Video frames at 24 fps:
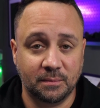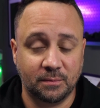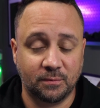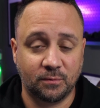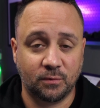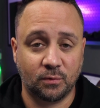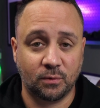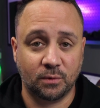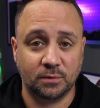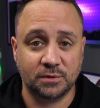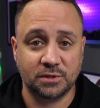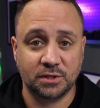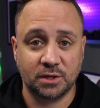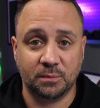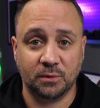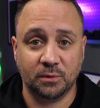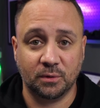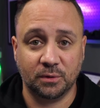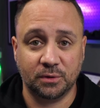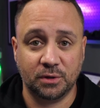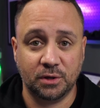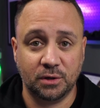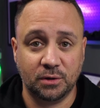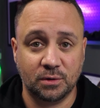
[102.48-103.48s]
for
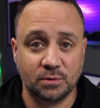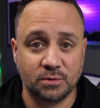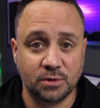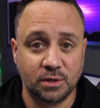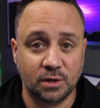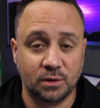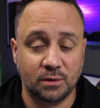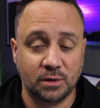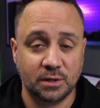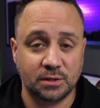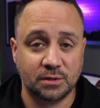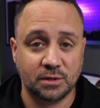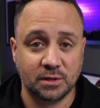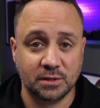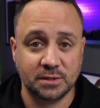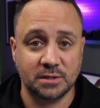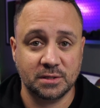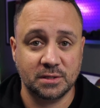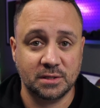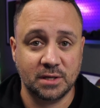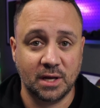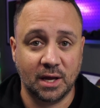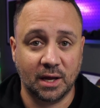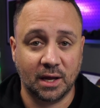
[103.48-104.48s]
several years here at
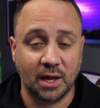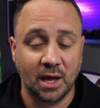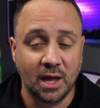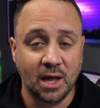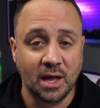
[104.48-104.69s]
TrustedSec,